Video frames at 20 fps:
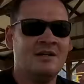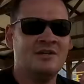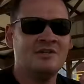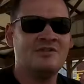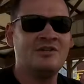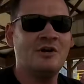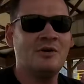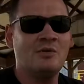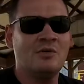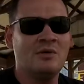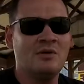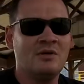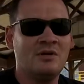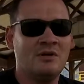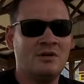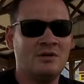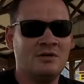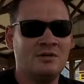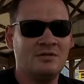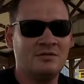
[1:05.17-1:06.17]
So,
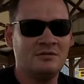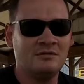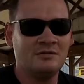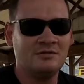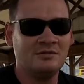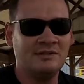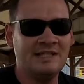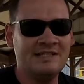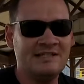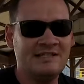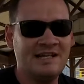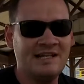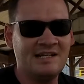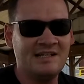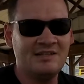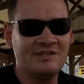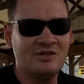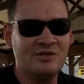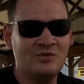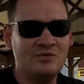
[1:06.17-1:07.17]
let's get
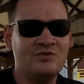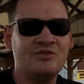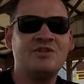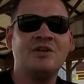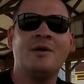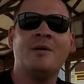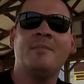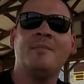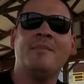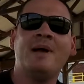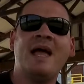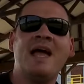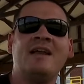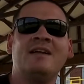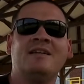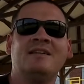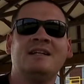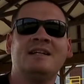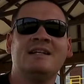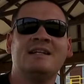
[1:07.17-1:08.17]
into some
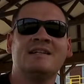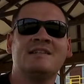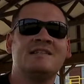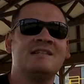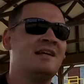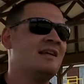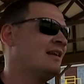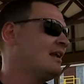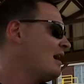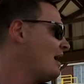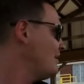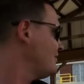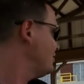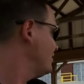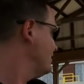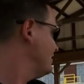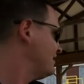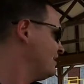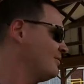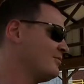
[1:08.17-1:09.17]
analytics. And as you
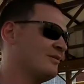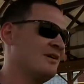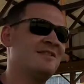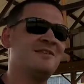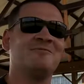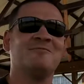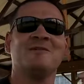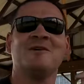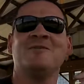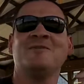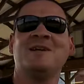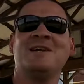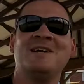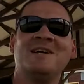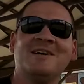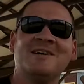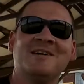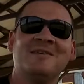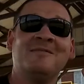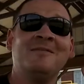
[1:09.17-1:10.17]
can see, we're on the road
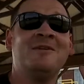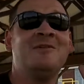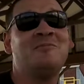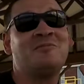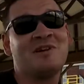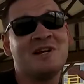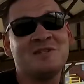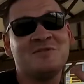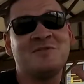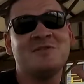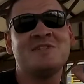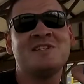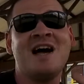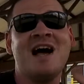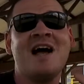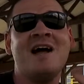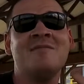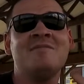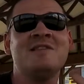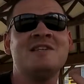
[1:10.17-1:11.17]
here. A little pressed for
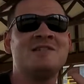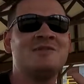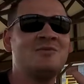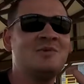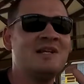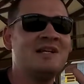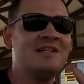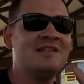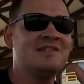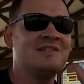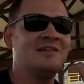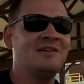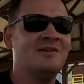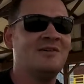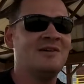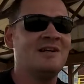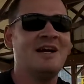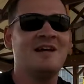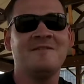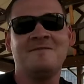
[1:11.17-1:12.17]
time this week,
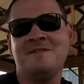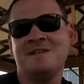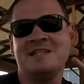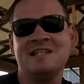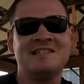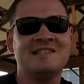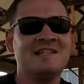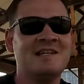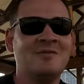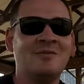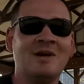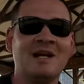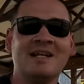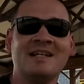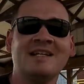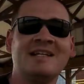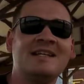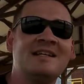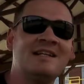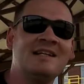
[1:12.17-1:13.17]
so I gotta fit this in when I
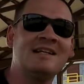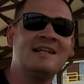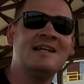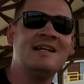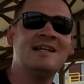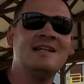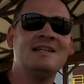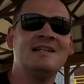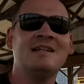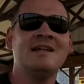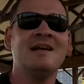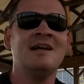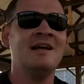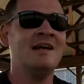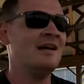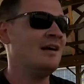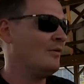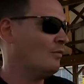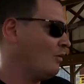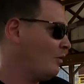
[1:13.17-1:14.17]
can get it in.
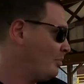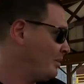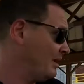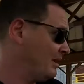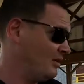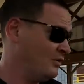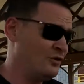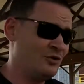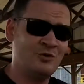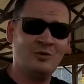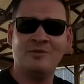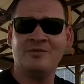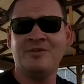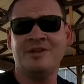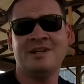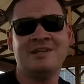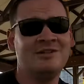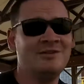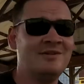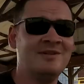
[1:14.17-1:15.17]
Won't be a usual
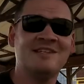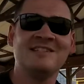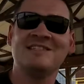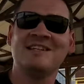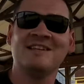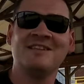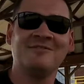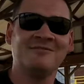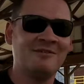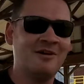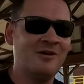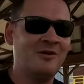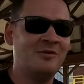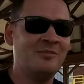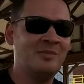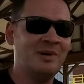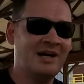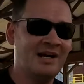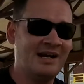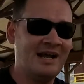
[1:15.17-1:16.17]
thing doing this on the
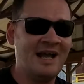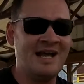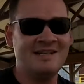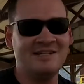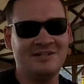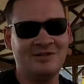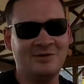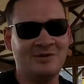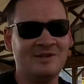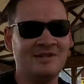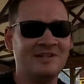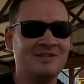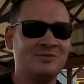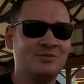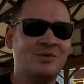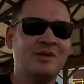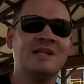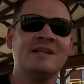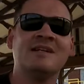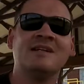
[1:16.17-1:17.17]
road, but I had to do it this
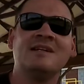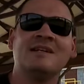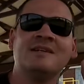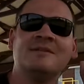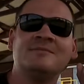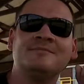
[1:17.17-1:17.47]
week.